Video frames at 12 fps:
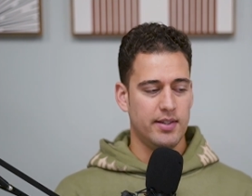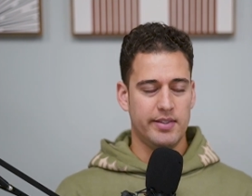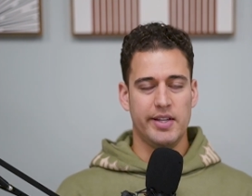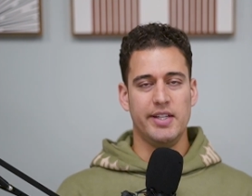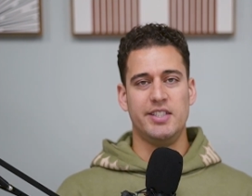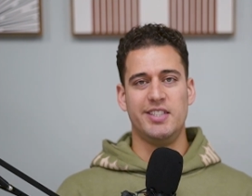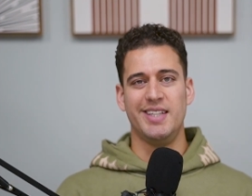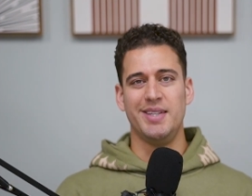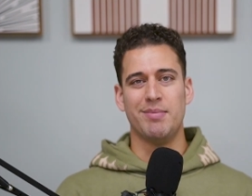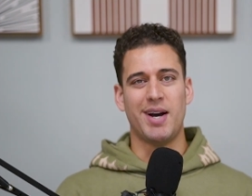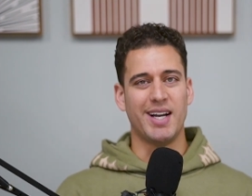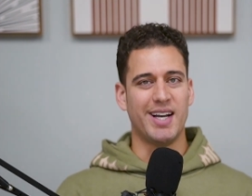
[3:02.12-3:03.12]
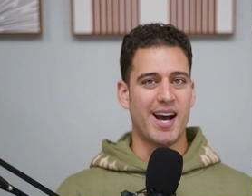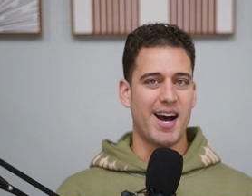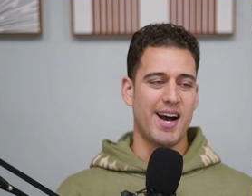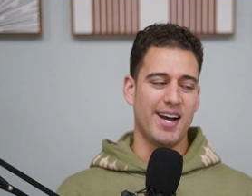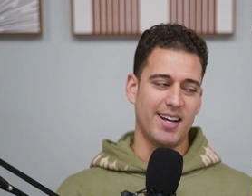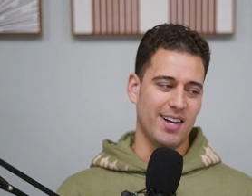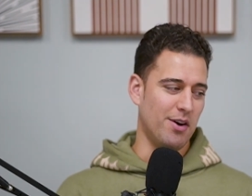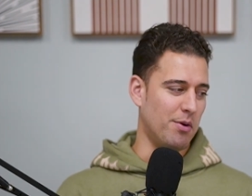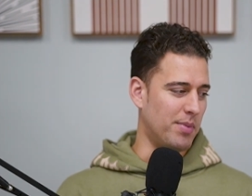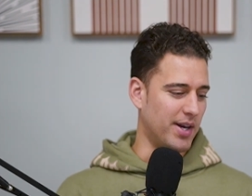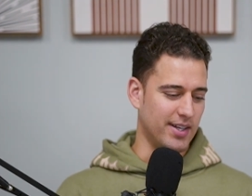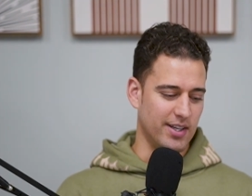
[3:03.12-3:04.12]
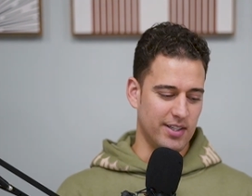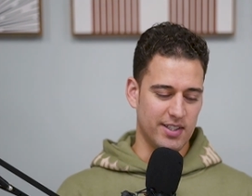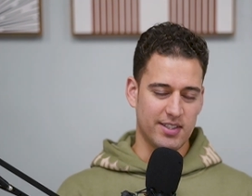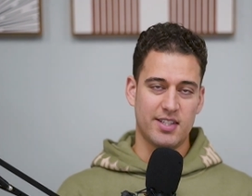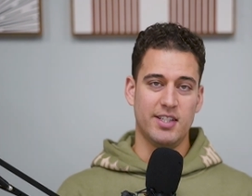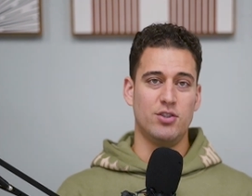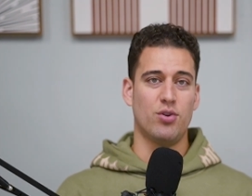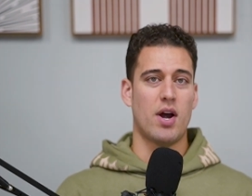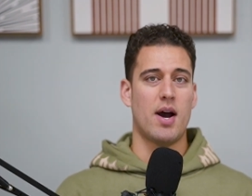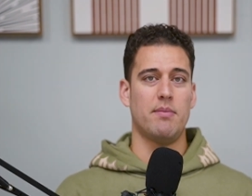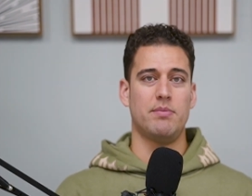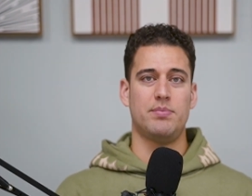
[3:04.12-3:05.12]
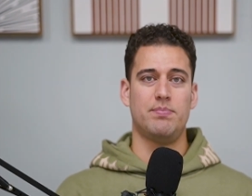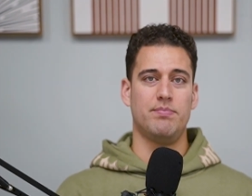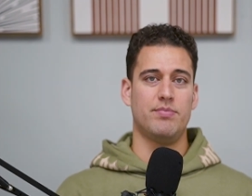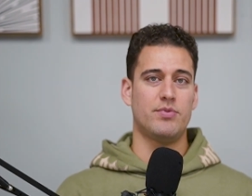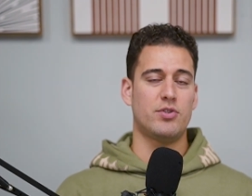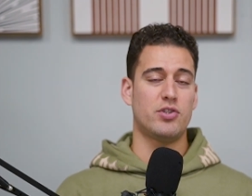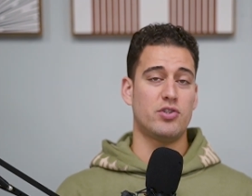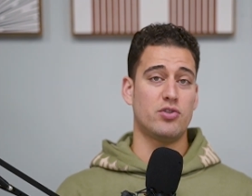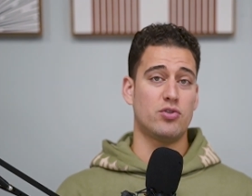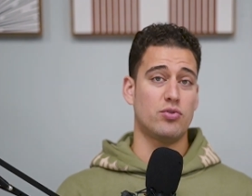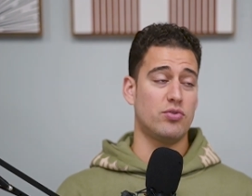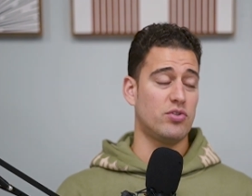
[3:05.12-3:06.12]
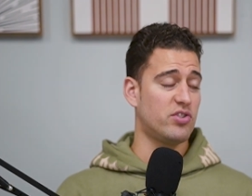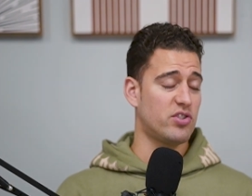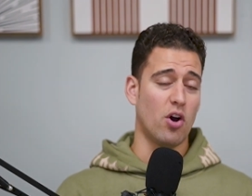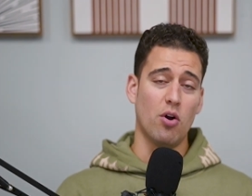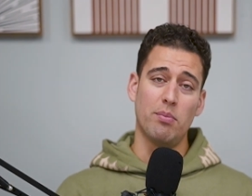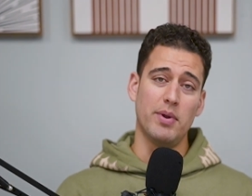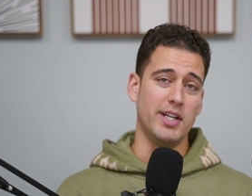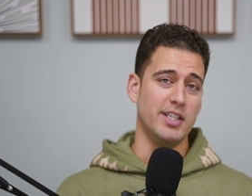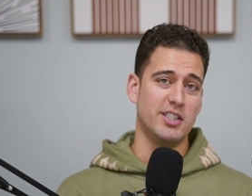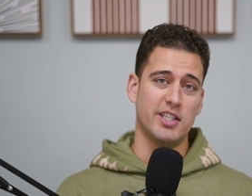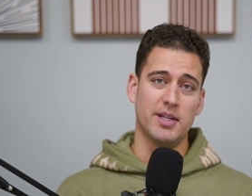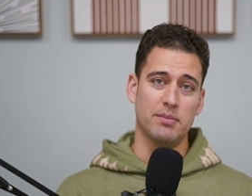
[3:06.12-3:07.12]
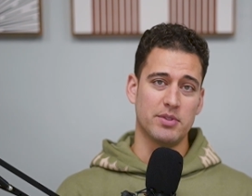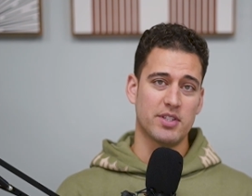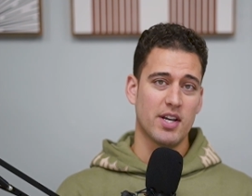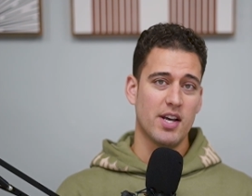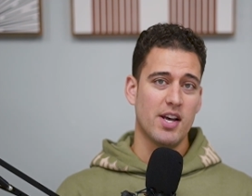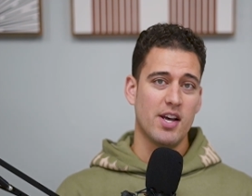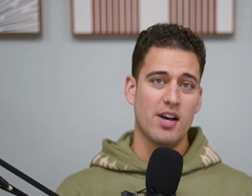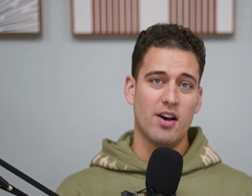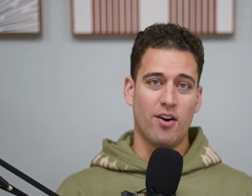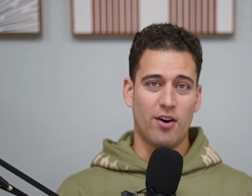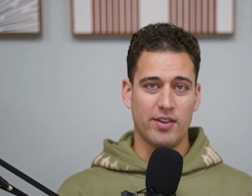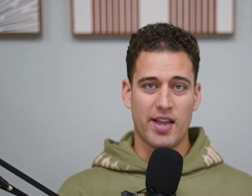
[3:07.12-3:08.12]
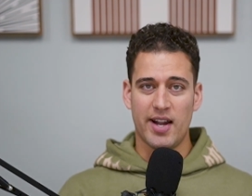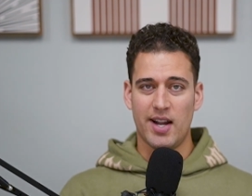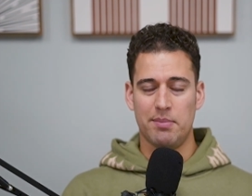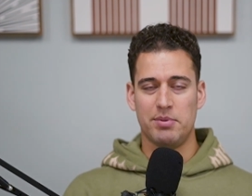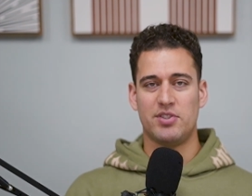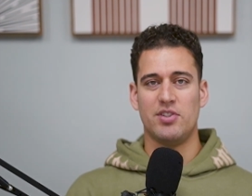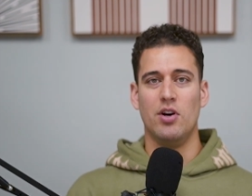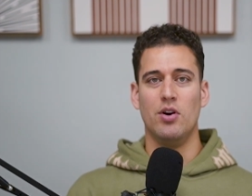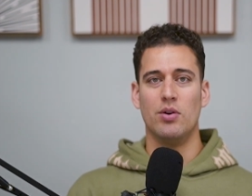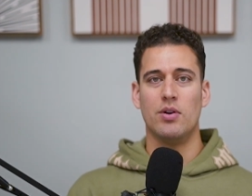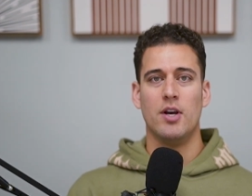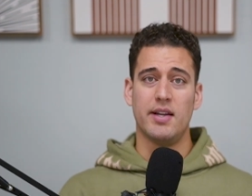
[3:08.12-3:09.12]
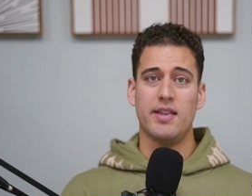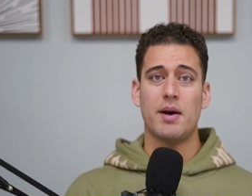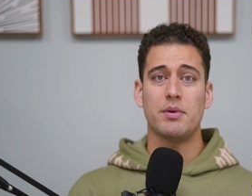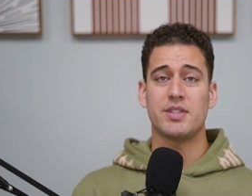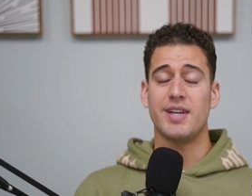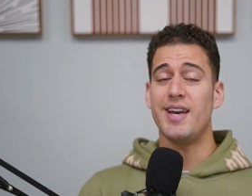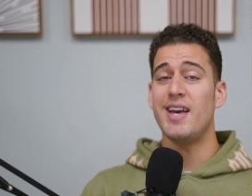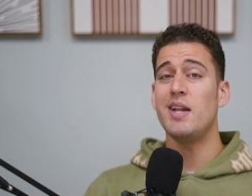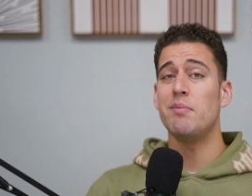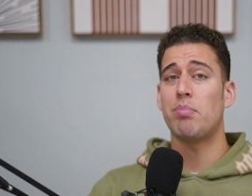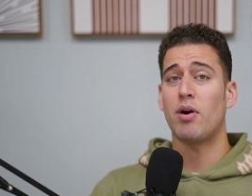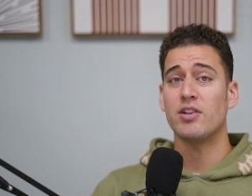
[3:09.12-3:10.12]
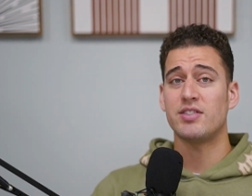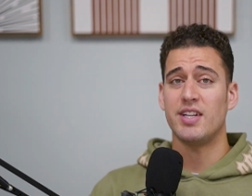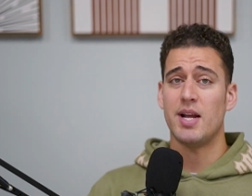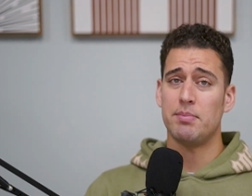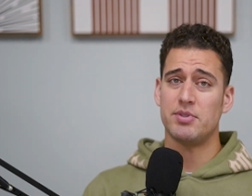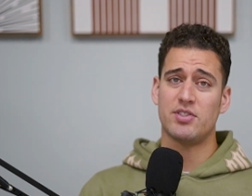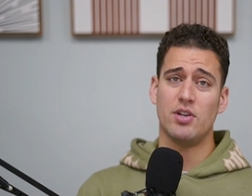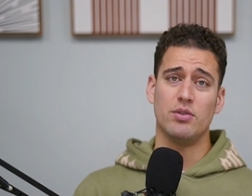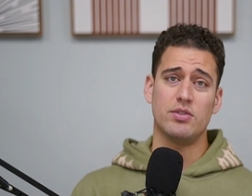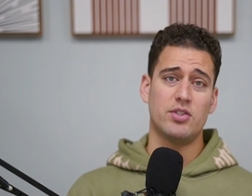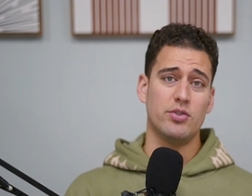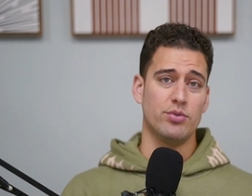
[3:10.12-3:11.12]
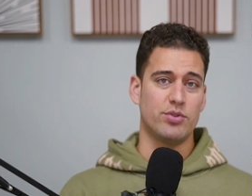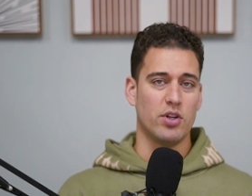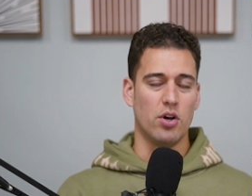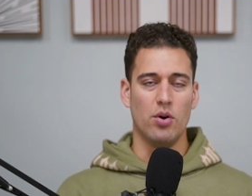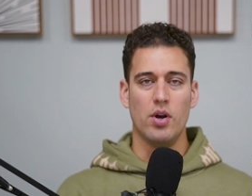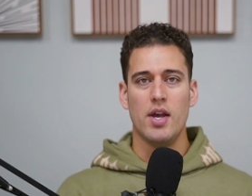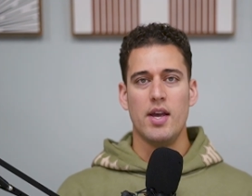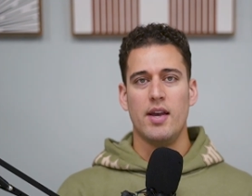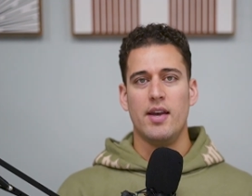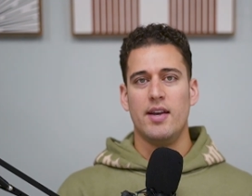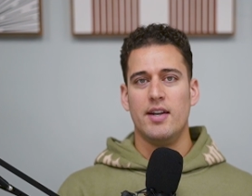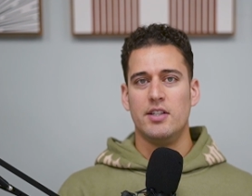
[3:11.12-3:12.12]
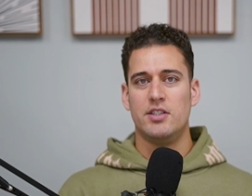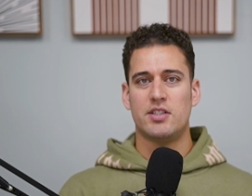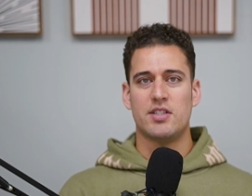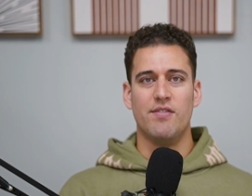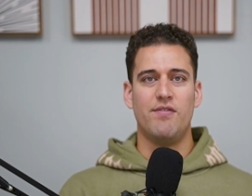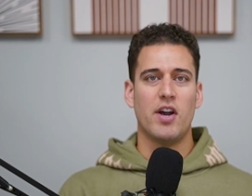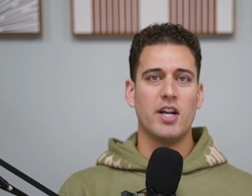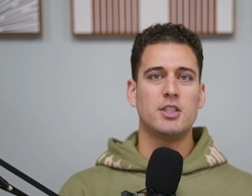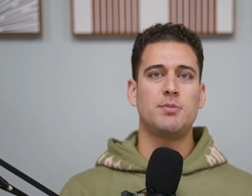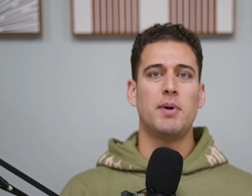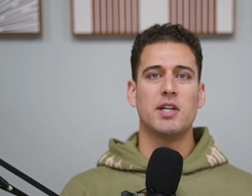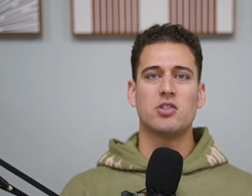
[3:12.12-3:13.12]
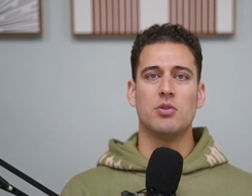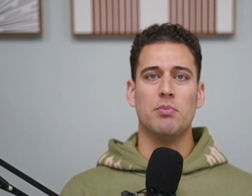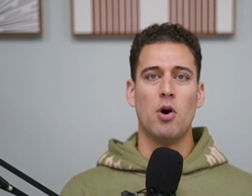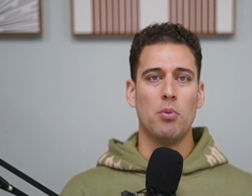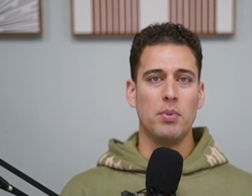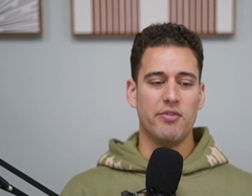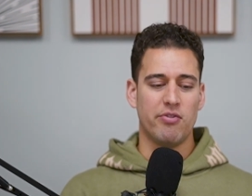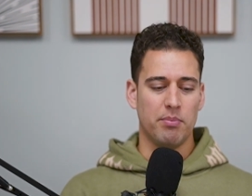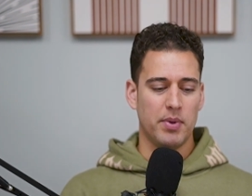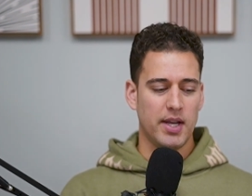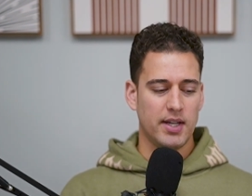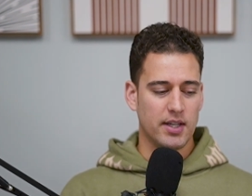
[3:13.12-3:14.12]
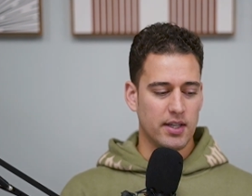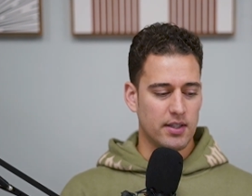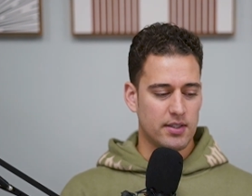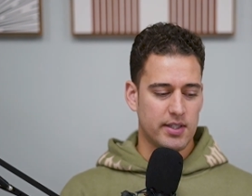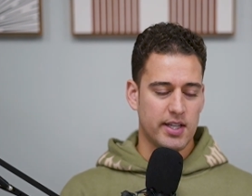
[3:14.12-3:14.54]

DG, my guy. Oh my goodness. He dropped so many gems on that episode. That was an in-person episode too. So just a very special moment for me to